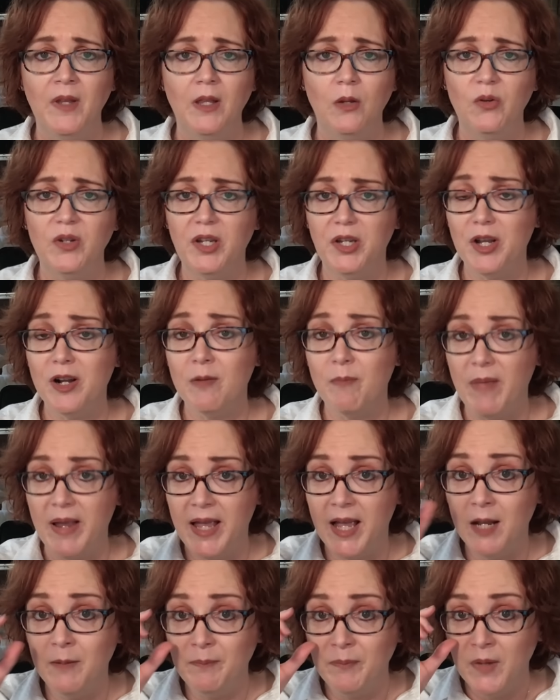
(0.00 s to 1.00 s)
There was a young
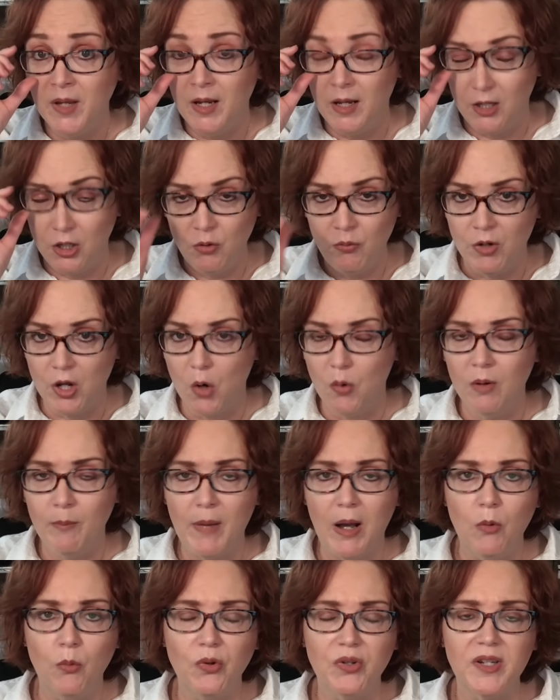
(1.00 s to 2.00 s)
man, you know
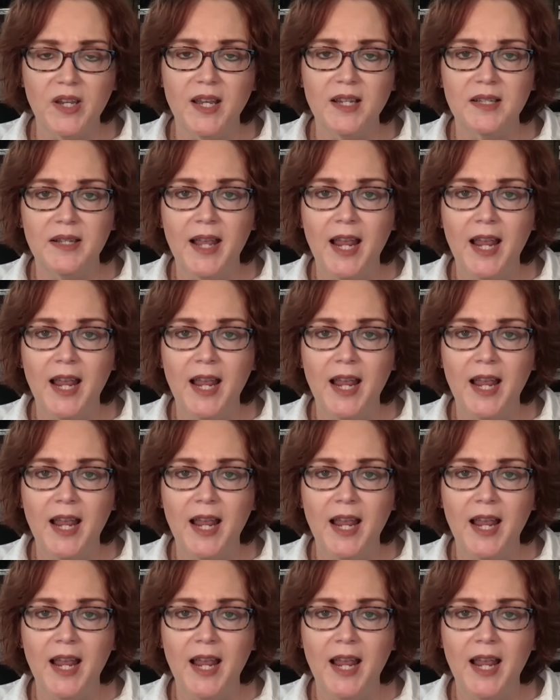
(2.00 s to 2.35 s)
him, I won't say his